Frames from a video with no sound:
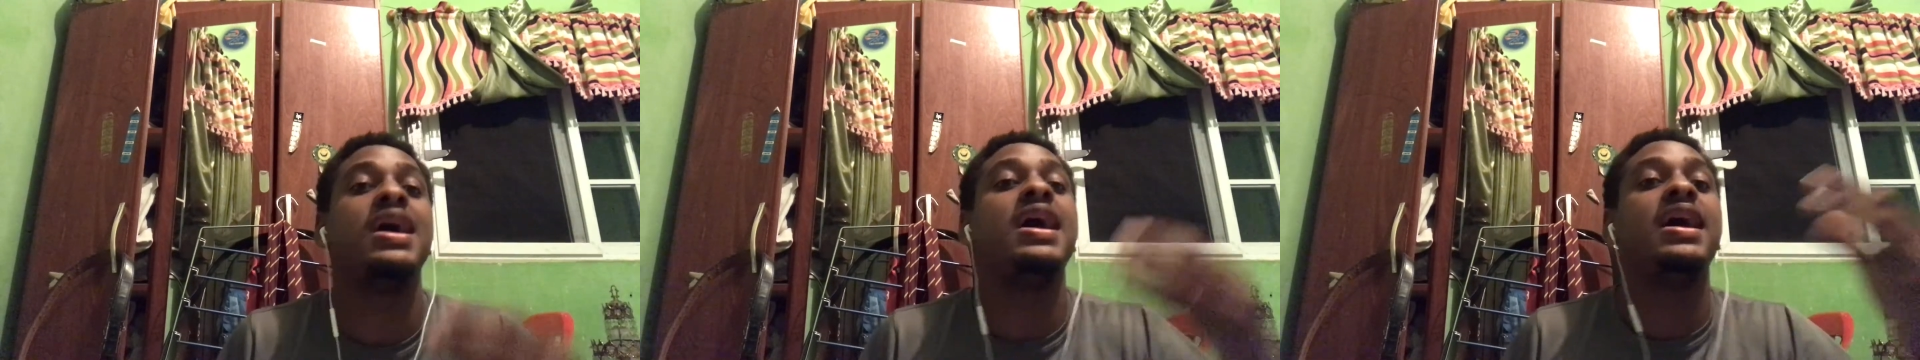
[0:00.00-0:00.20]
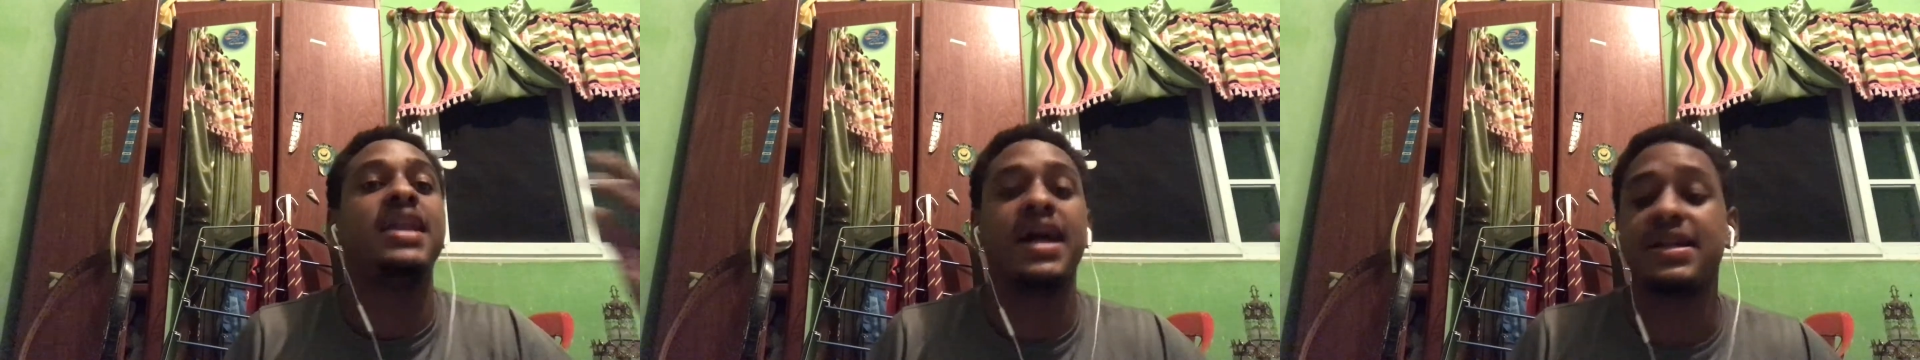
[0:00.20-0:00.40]

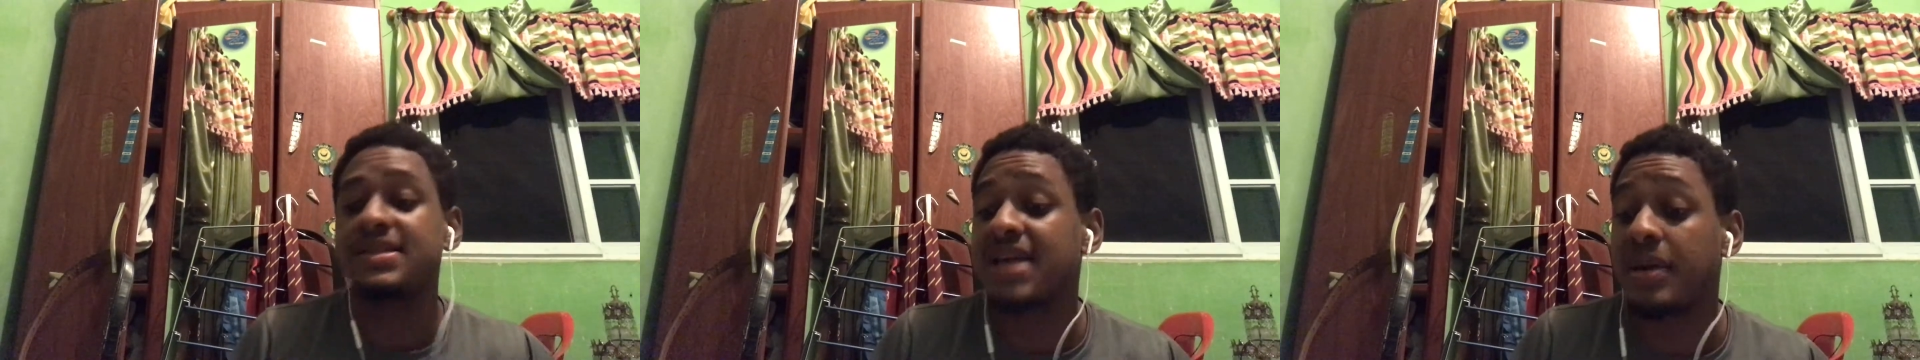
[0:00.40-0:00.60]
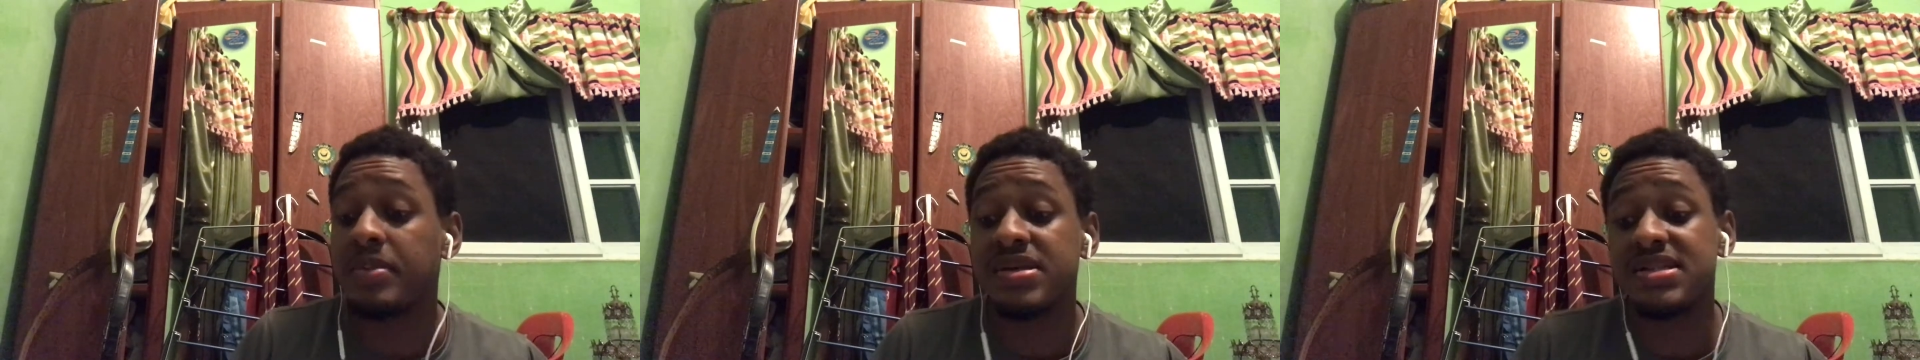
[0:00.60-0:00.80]
That's
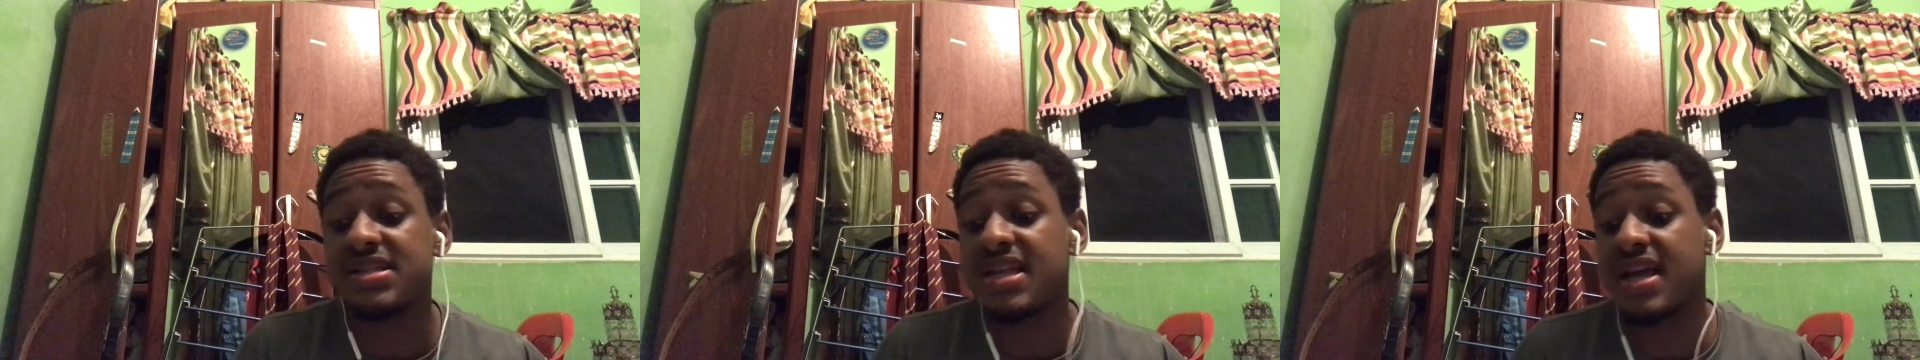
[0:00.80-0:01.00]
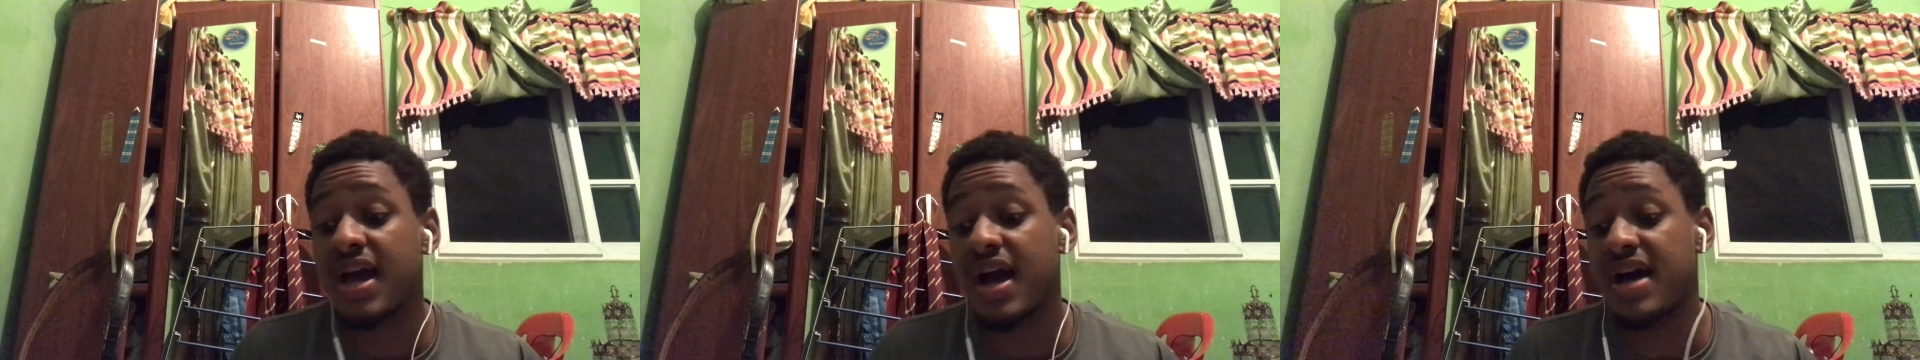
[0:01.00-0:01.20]
a
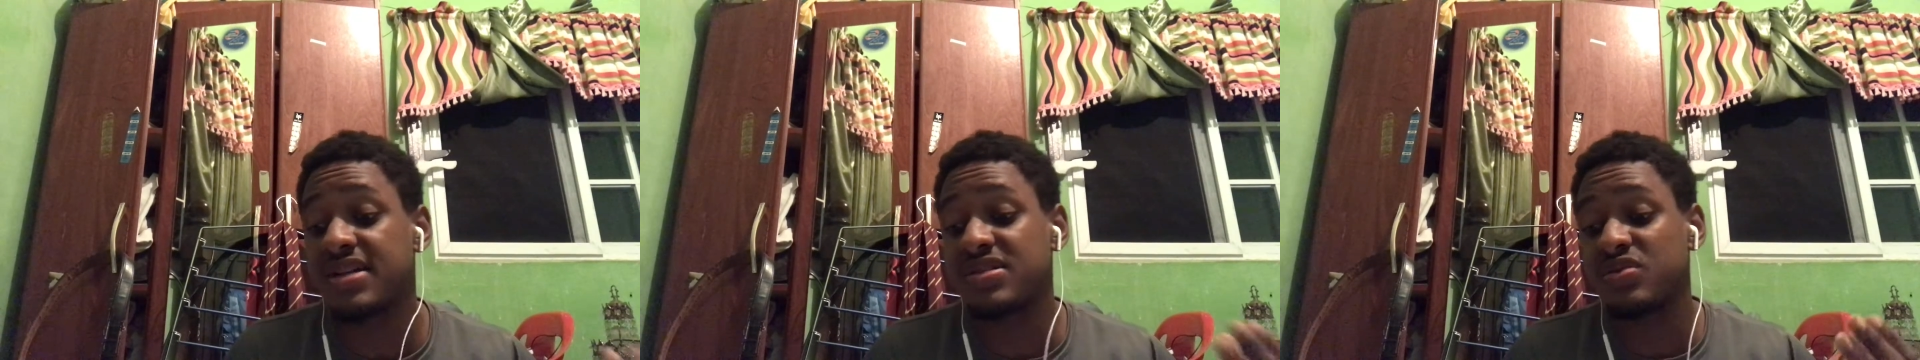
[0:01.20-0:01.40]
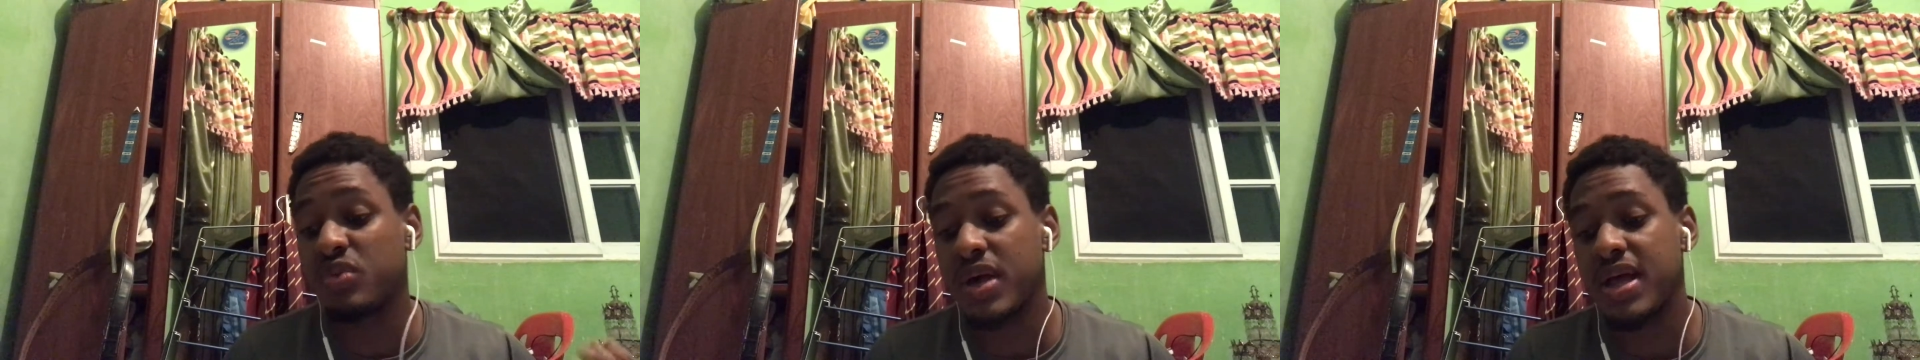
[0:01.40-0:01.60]
mistake as
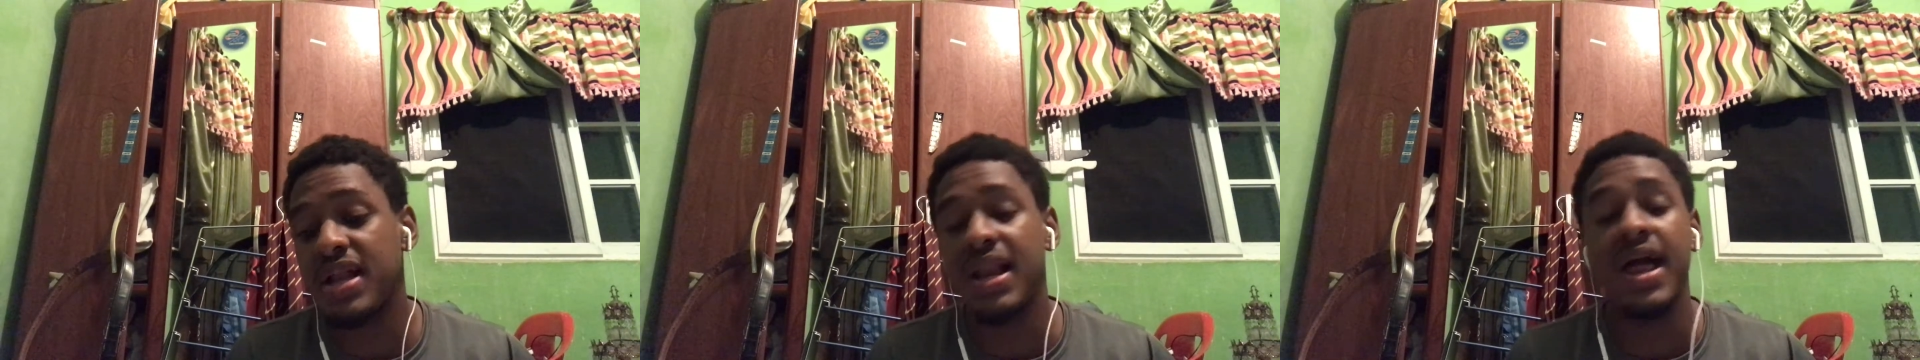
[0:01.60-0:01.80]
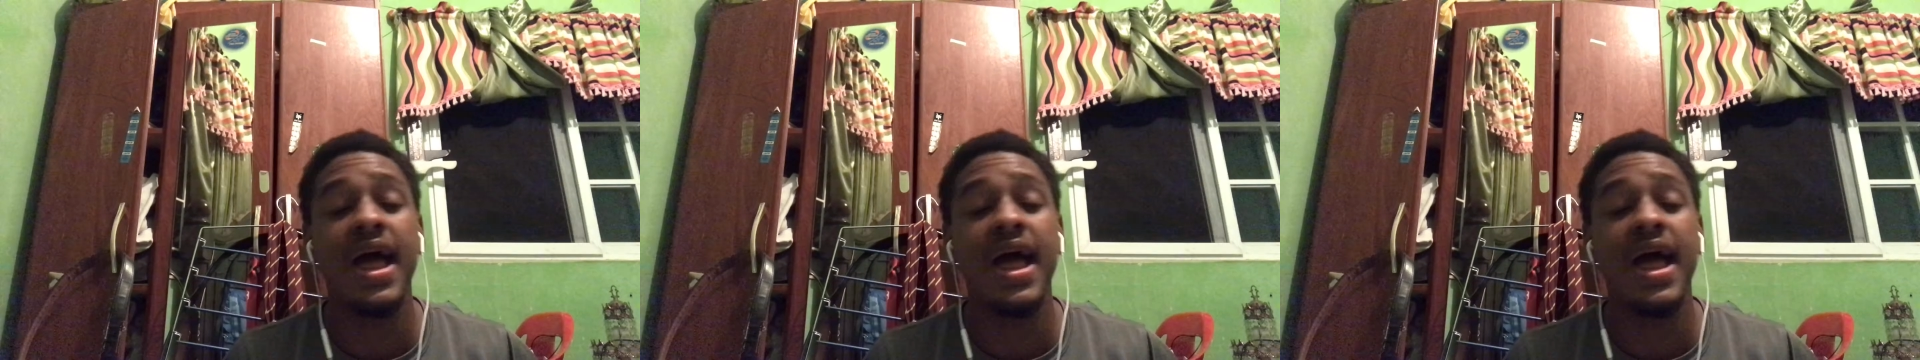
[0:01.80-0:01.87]
well.